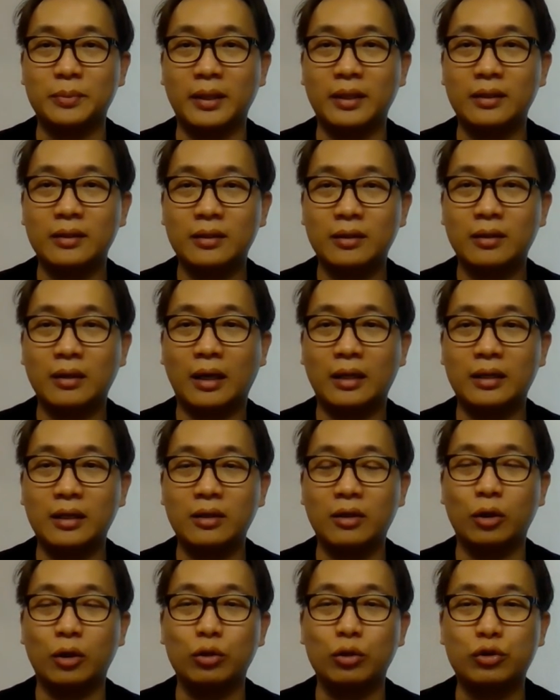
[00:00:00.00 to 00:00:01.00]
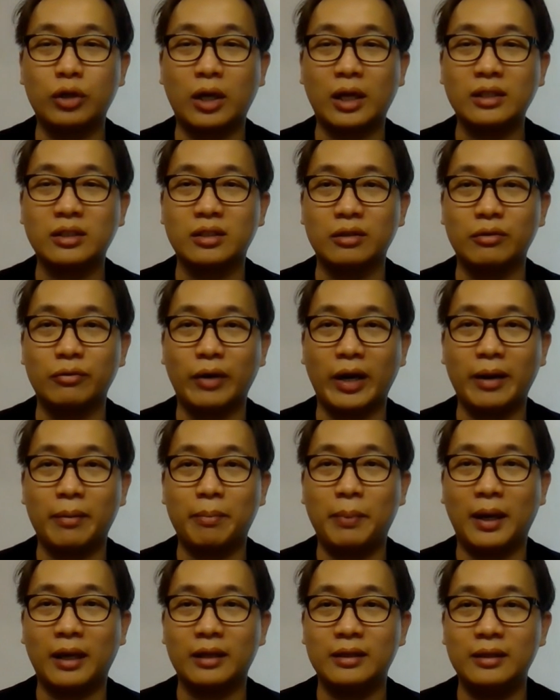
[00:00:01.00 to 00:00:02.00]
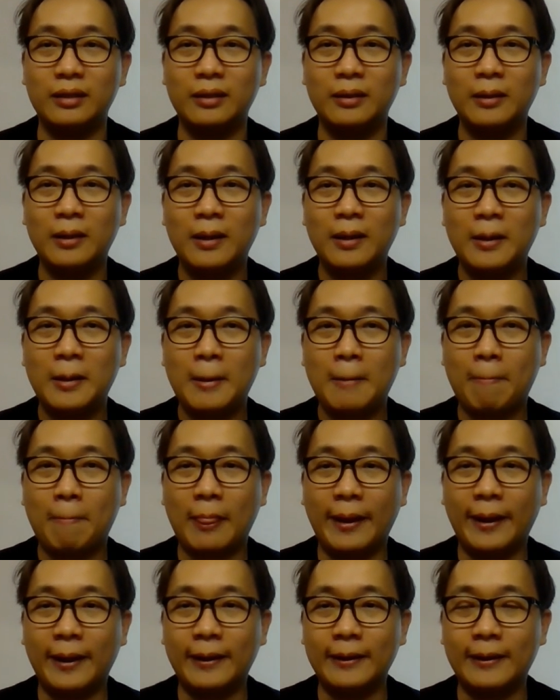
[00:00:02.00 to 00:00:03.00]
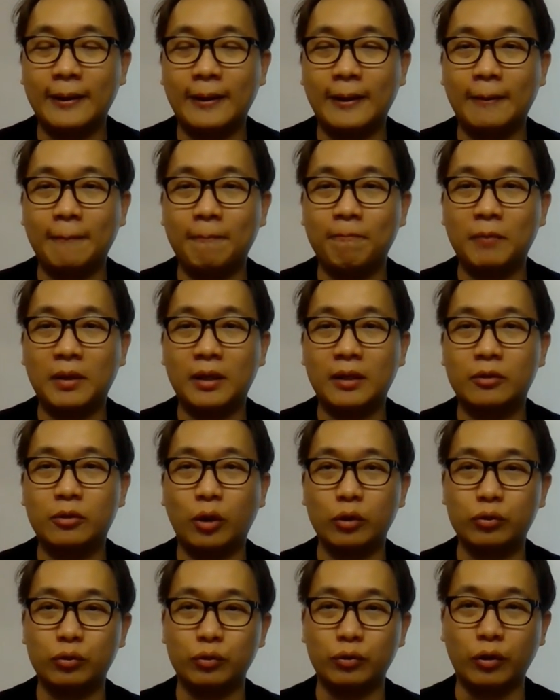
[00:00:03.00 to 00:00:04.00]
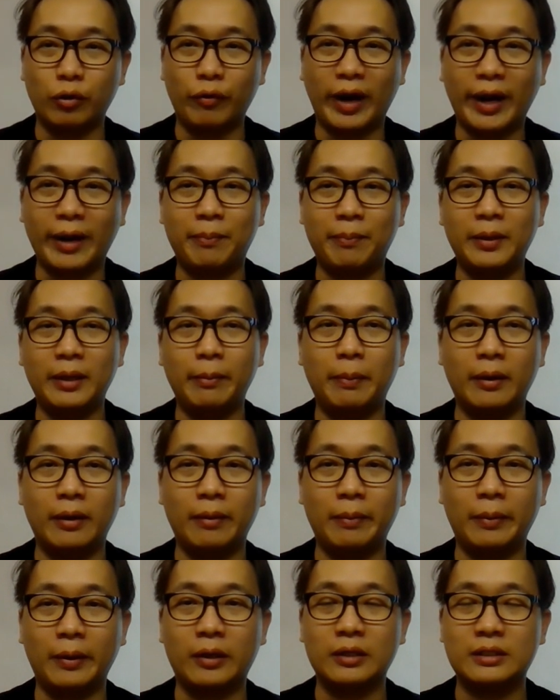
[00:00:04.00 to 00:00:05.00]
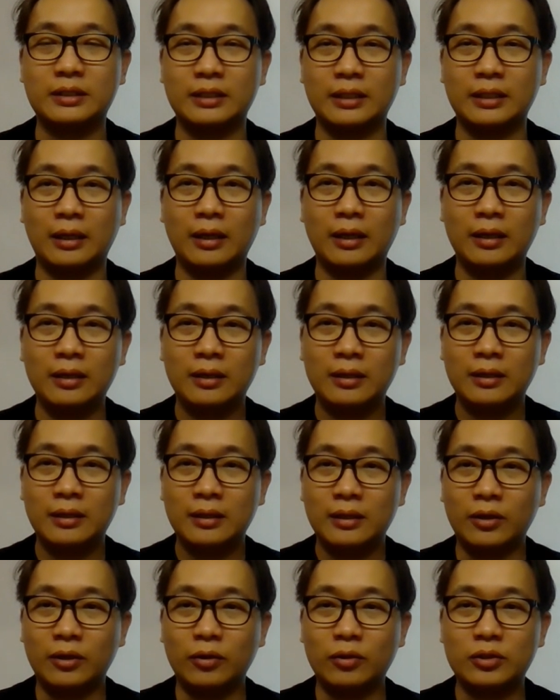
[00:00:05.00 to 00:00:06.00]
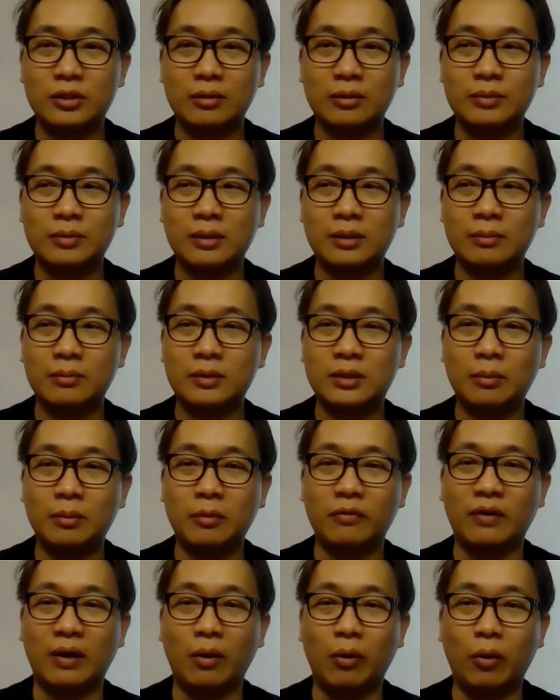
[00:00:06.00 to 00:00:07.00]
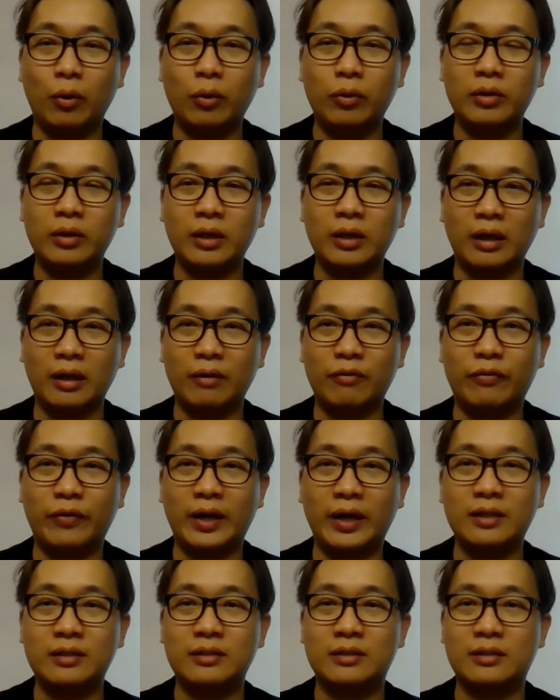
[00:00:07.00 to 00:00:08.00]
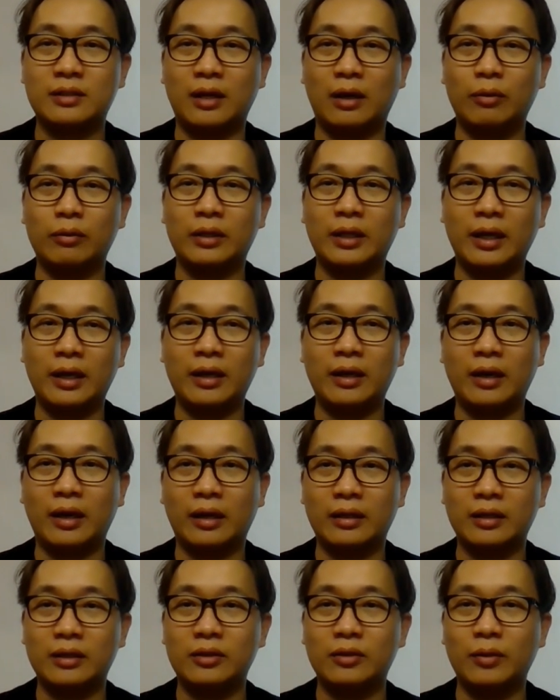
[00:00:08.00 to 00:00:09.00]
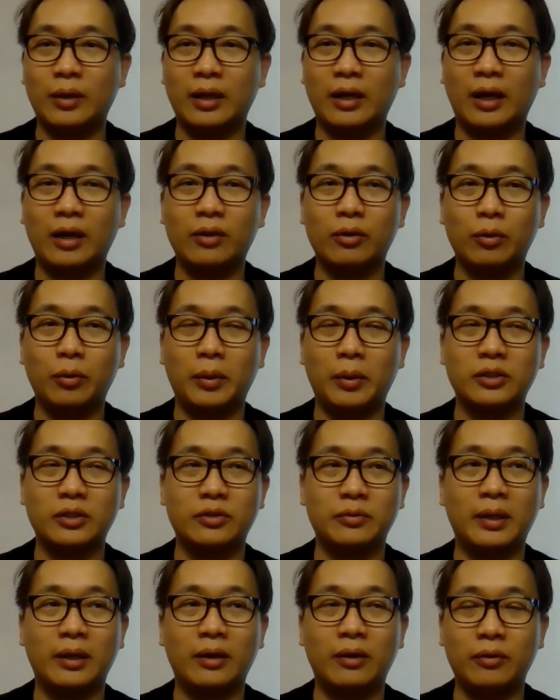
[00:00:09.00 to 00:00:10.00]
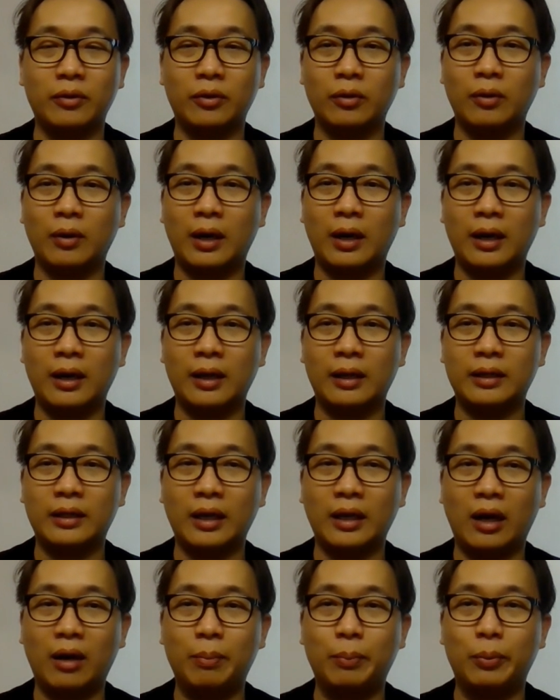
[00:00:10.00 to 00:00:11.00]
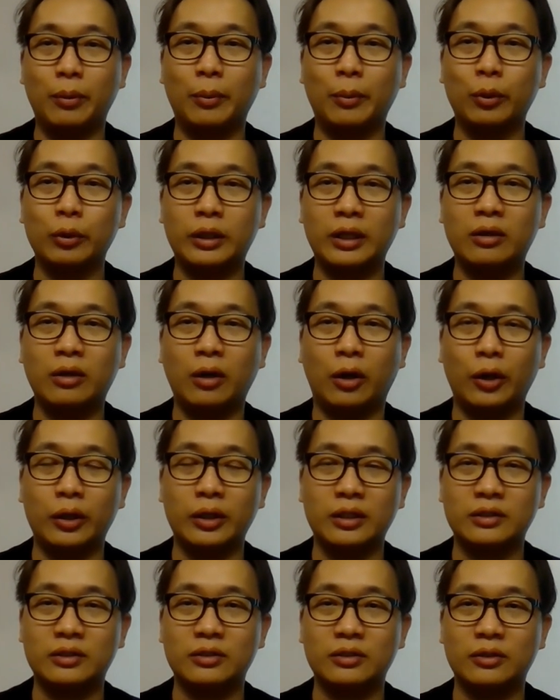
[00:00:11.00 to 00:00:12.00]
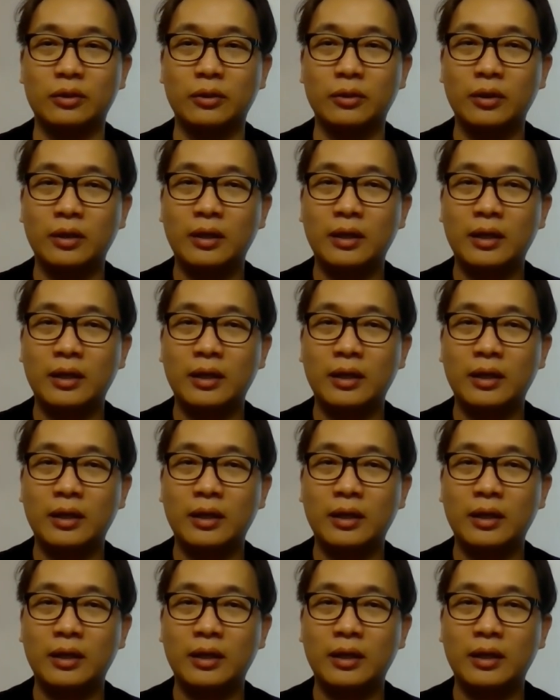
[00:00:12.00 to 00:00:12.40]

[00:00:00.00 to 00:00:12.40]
Man, I think you got to trust the right party, and talk to the right people, because you know, some of our own friends out there, I think you and I know as well, you know, they are promoting coins, you know.